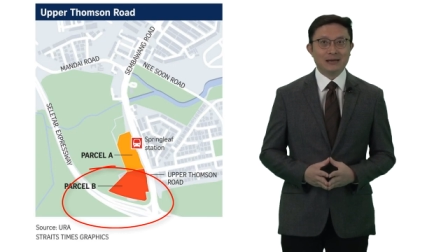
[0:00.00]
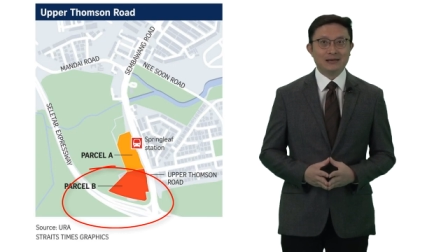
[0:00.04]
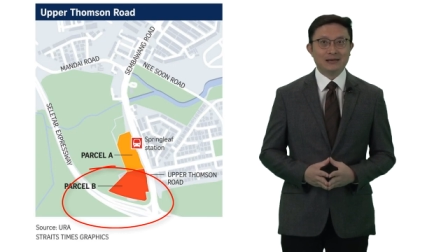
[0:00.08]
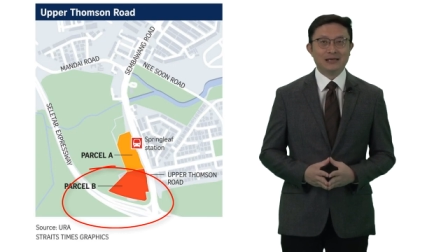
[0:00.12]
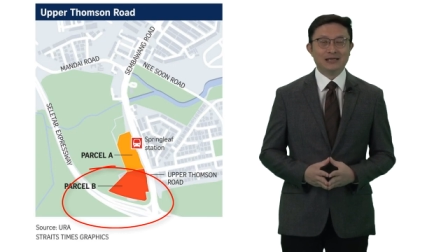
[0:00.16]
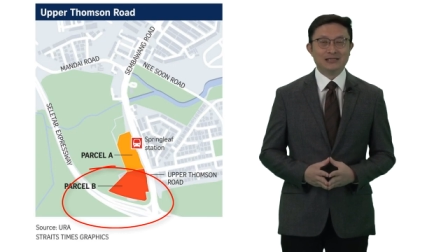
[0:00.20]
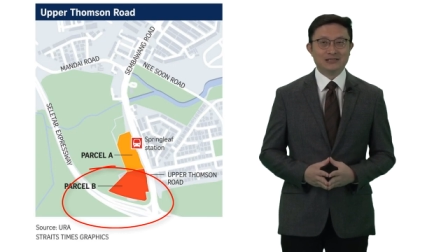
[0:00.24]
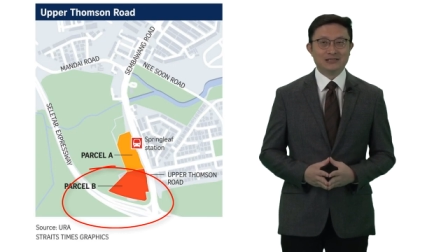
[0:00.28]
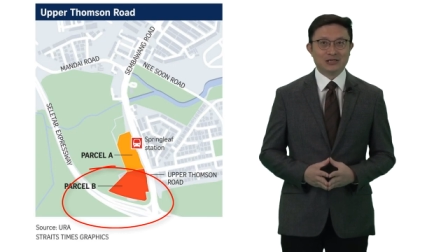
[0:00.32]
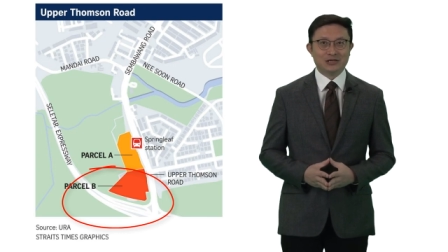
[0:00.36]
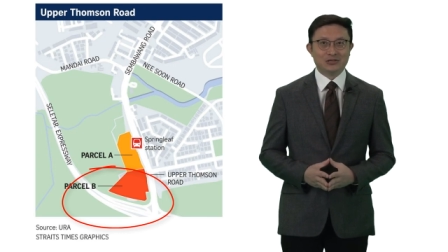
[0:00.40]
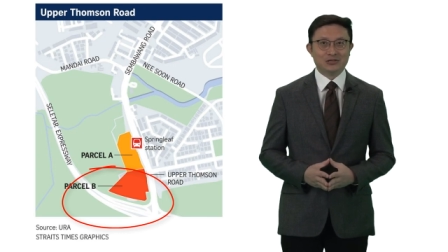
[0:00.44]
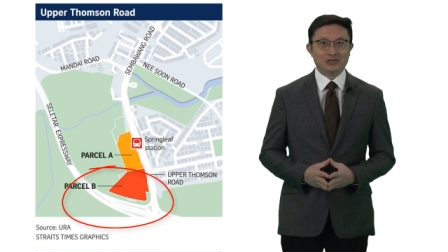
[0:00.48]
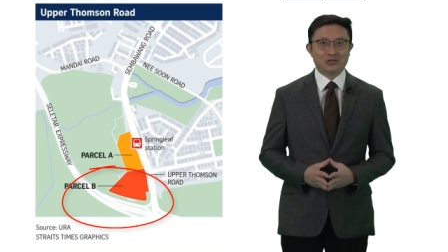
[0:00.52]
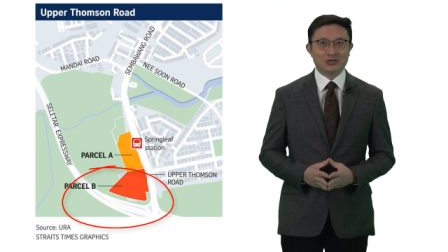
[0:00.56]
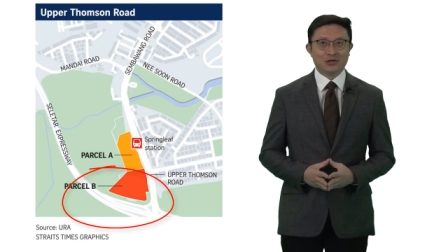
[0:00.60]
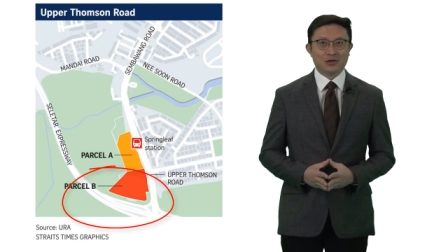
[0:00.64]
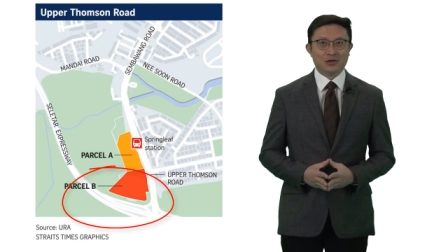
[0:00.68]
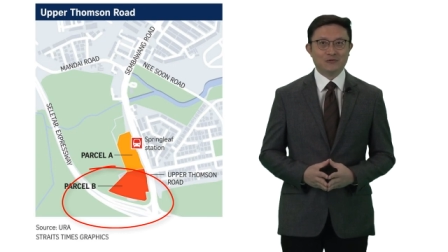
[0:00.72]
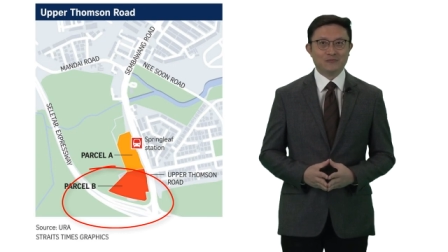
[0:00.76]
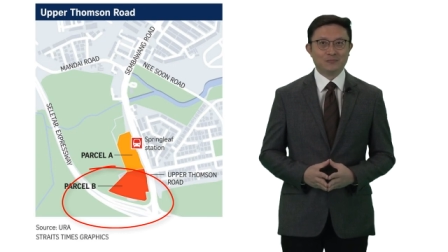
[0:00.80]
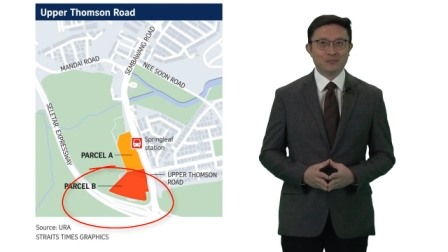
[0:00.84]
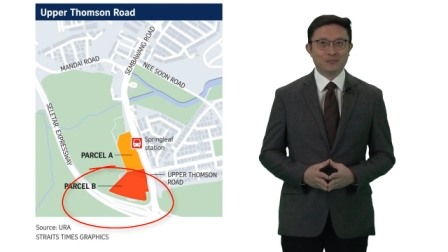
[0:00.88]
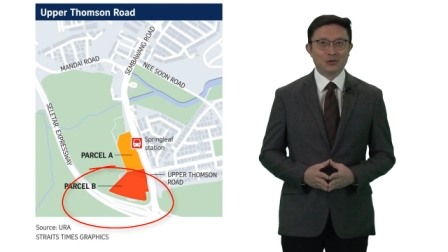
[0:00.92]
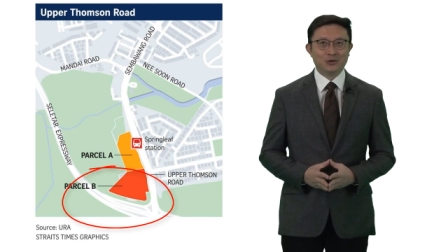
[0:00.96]
This
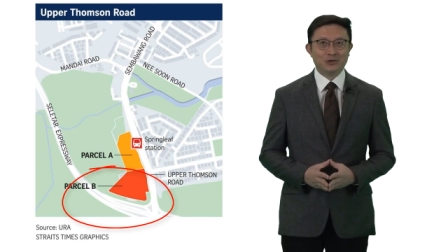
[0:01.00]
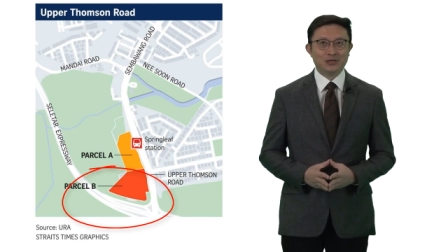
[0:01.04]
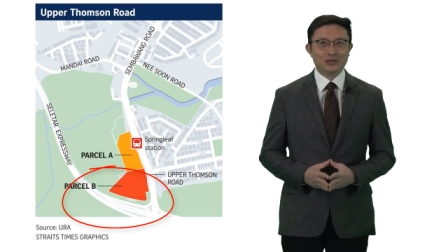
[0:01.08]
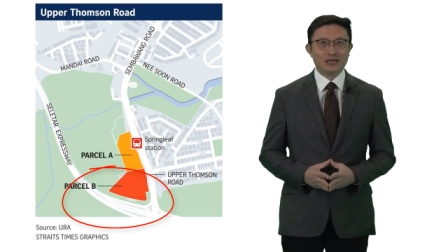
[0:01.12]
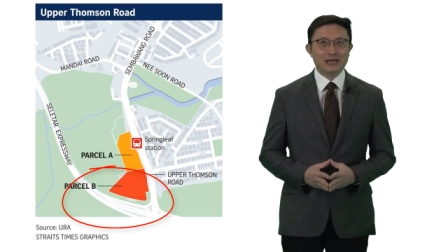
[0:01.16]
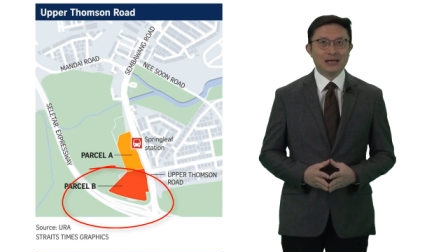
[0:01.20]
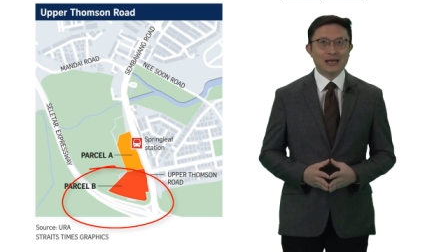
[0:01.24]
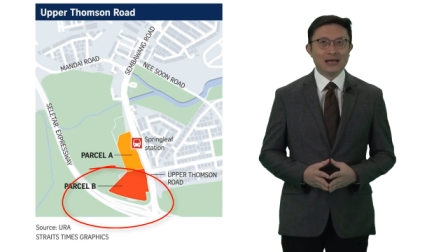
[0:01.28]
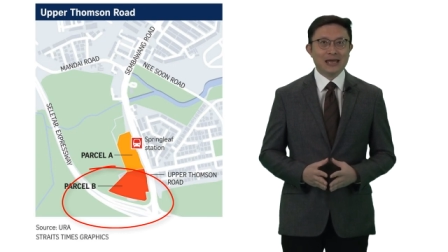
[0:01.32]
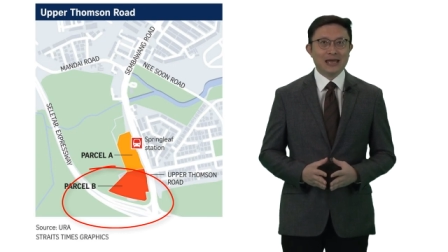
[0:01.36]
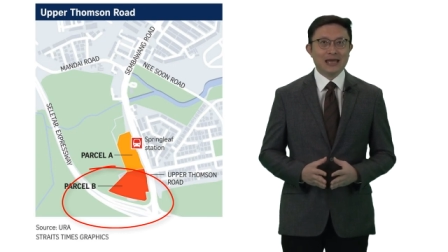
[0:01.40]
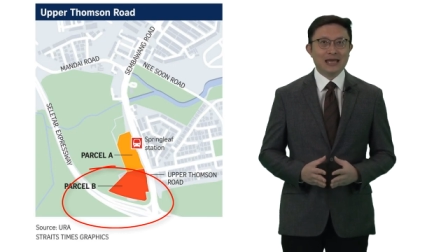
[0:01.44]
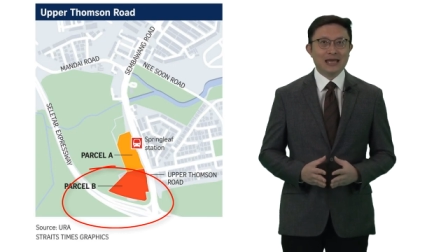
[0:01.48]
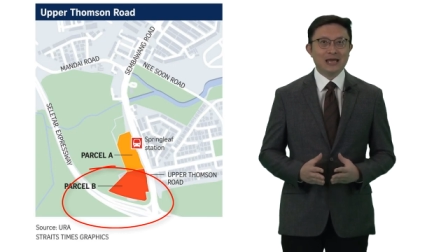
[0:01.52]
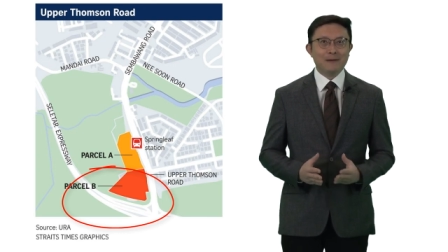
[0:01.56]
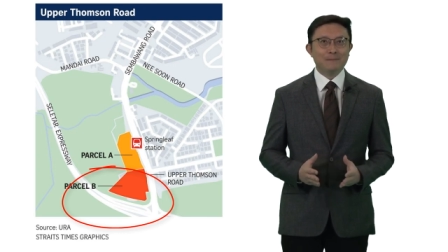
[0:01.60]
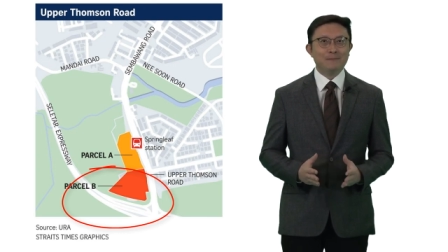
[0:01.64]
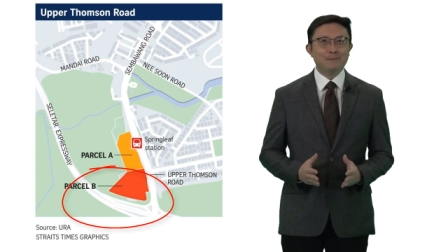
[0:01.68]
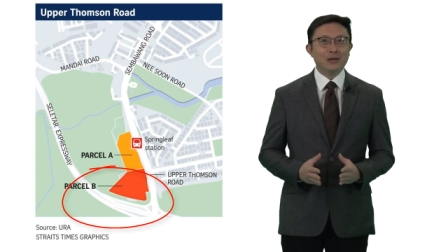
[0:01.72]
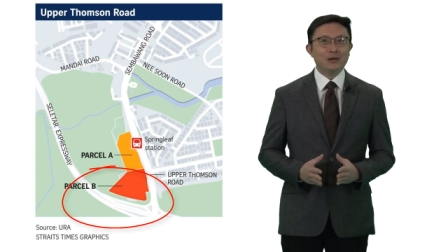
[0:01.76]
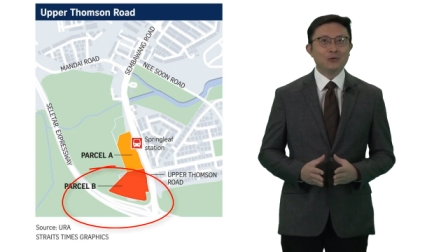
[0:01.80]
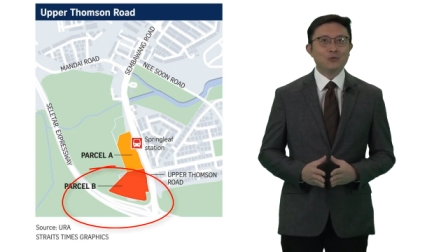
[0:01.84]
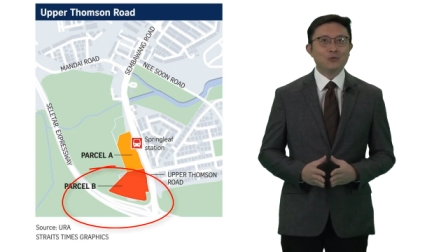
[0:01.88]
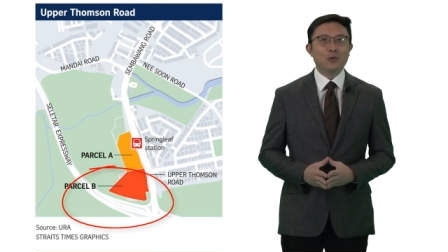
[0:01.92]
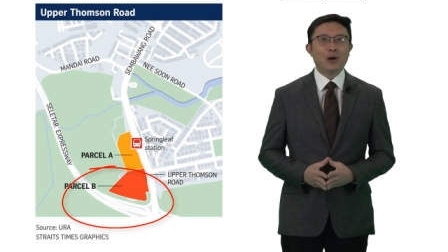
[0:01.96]
conserved building can be